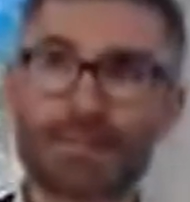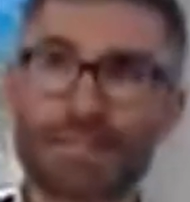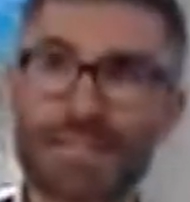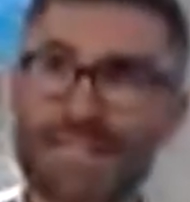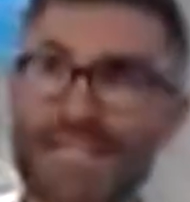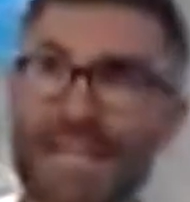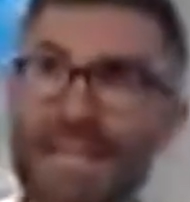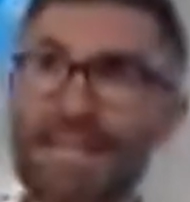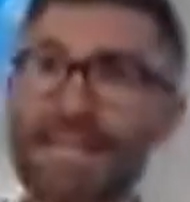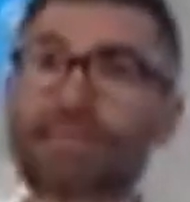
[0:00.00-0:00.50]

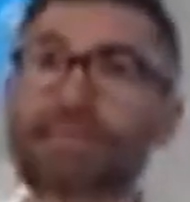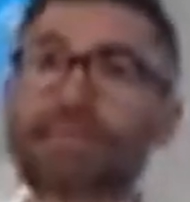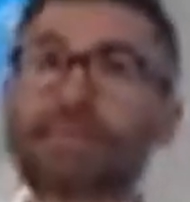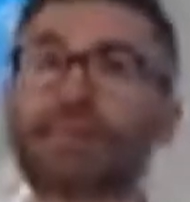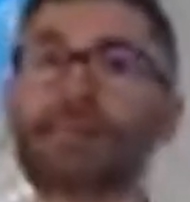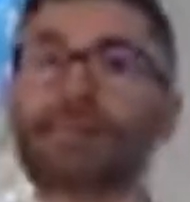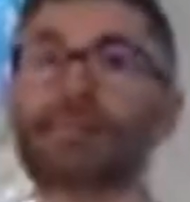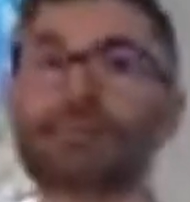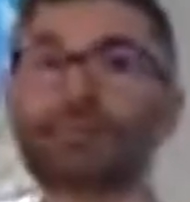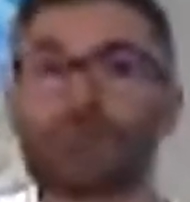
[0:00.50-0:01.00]

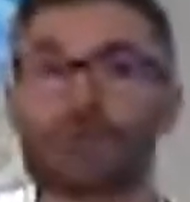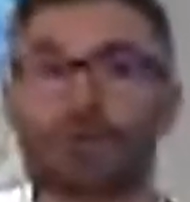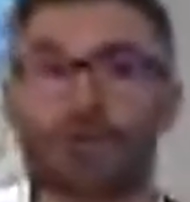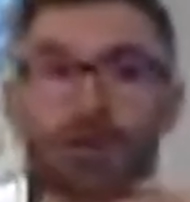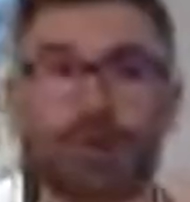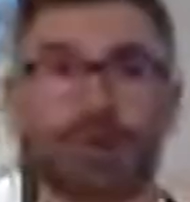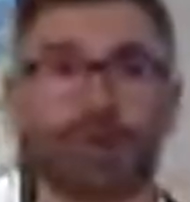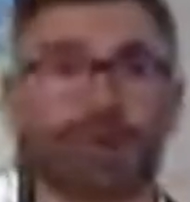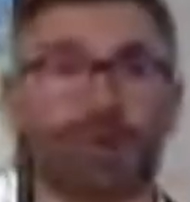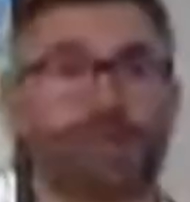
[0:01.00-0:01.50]
sustainable
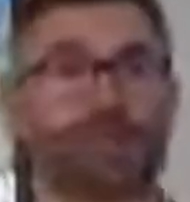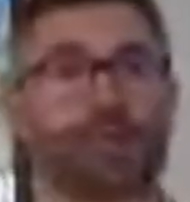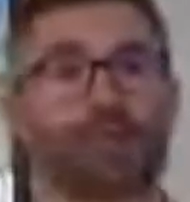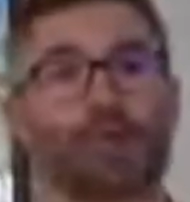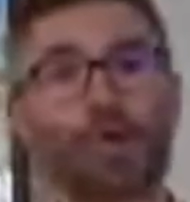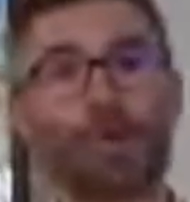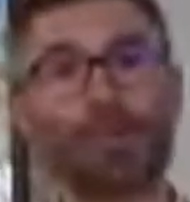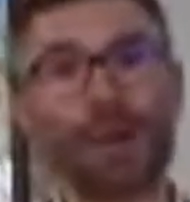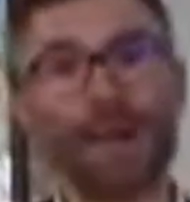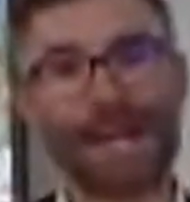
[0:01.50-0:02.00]
solutions to
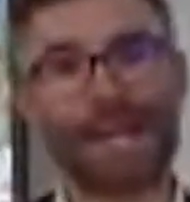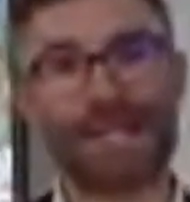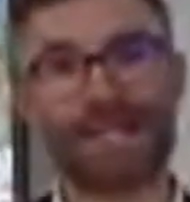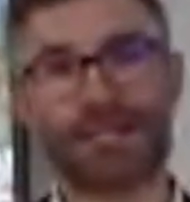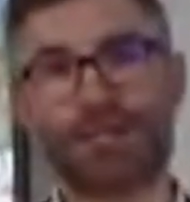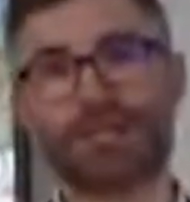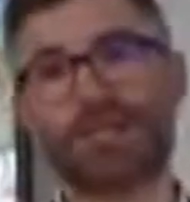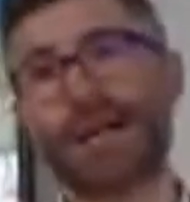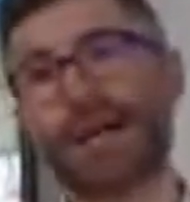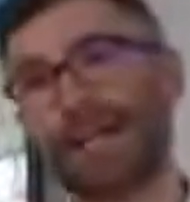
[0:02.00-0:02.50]

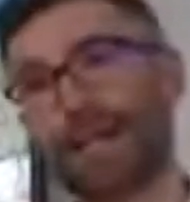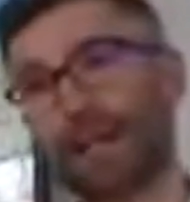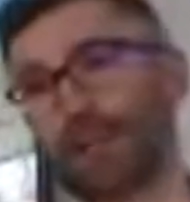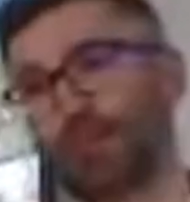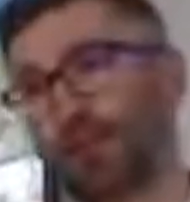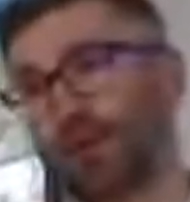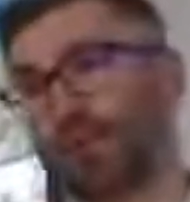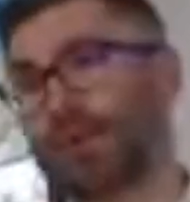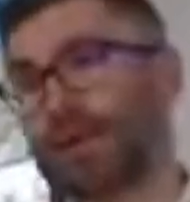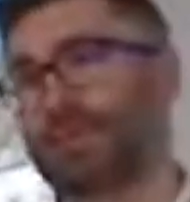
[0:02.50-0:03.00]
complex societal
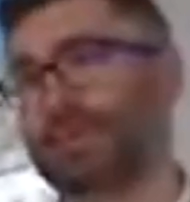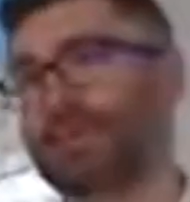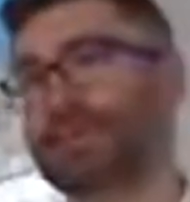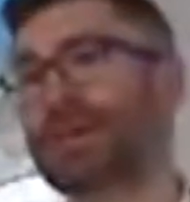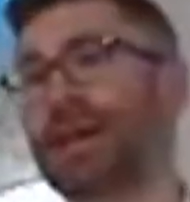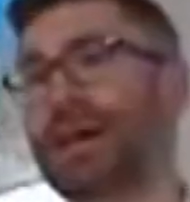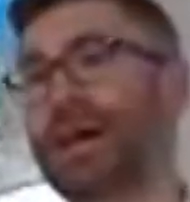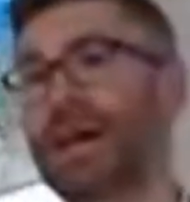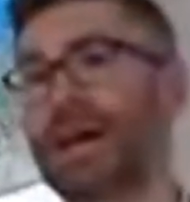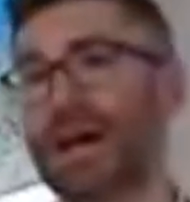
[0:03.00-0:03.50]

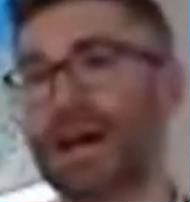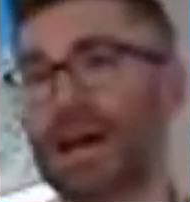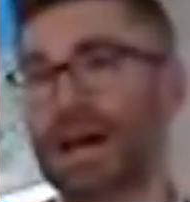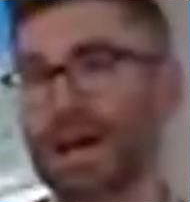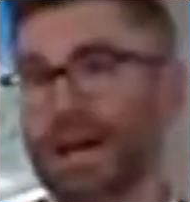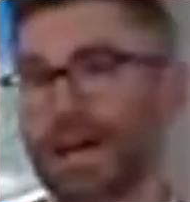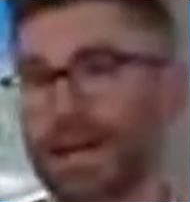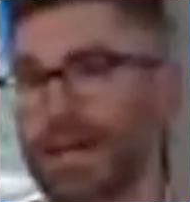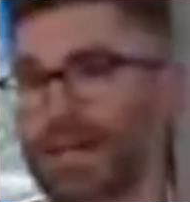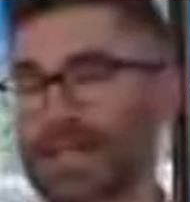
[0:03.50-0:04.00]
problems
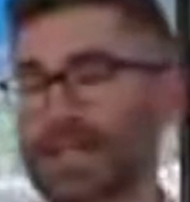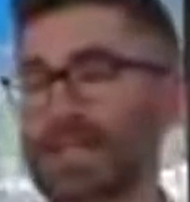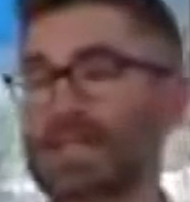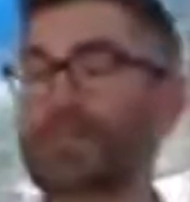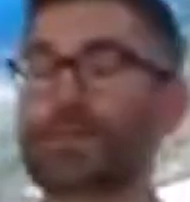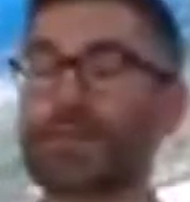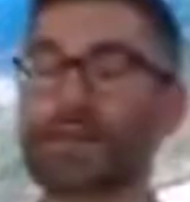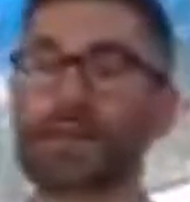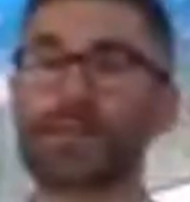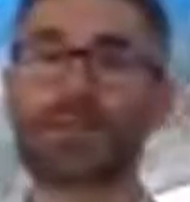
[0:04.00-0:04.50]
is
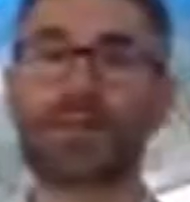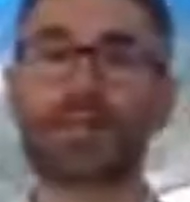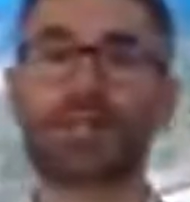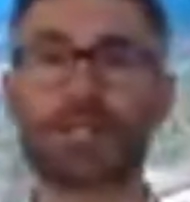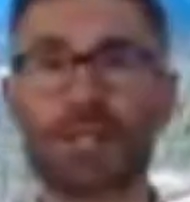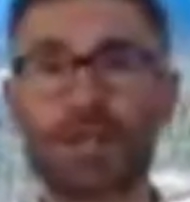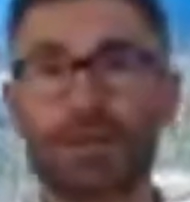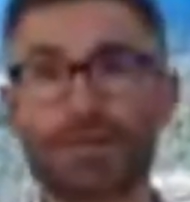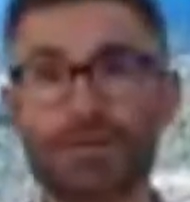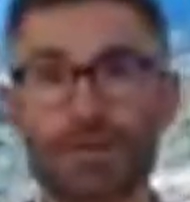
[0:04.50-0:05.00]
difficult to
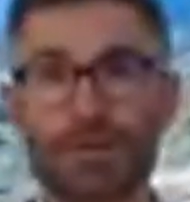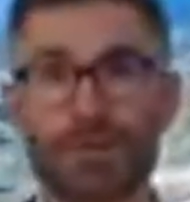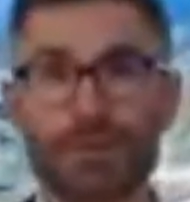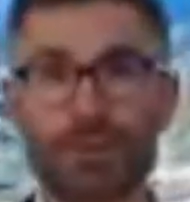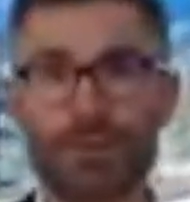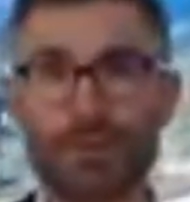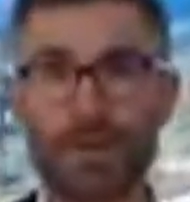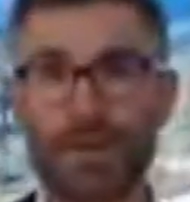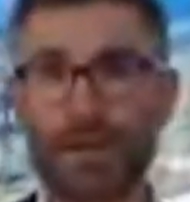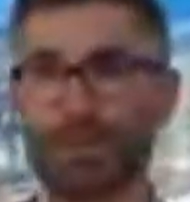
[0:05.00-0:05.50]
achieve due
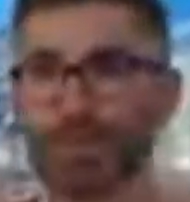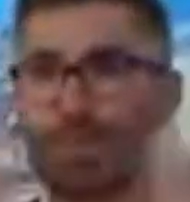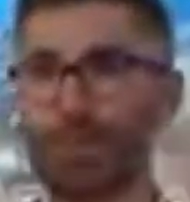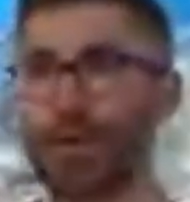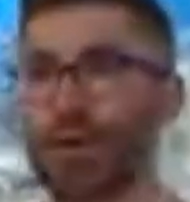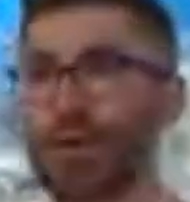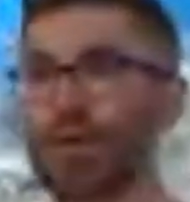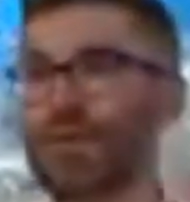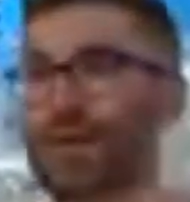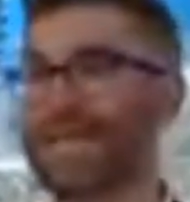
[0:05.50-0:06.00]
to the
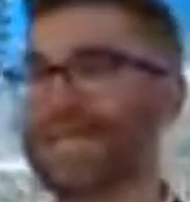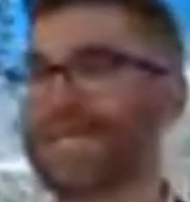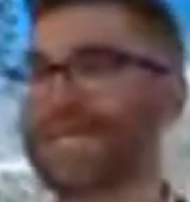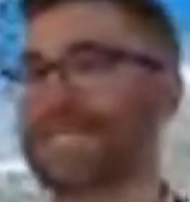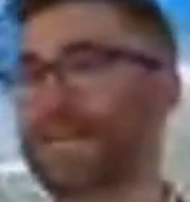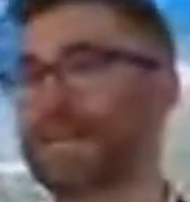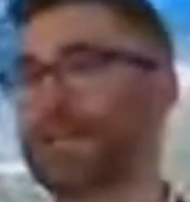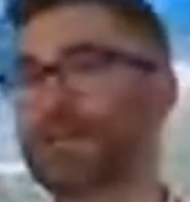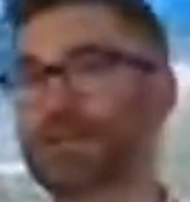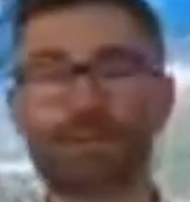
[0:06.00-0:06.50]
polarized
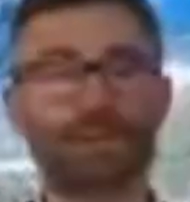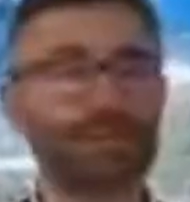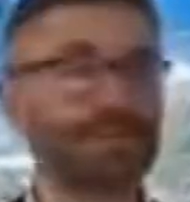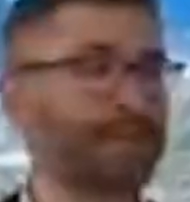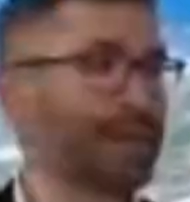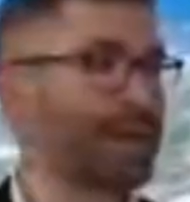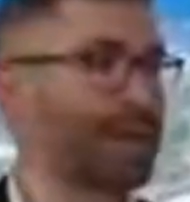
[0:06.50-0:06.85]
nature.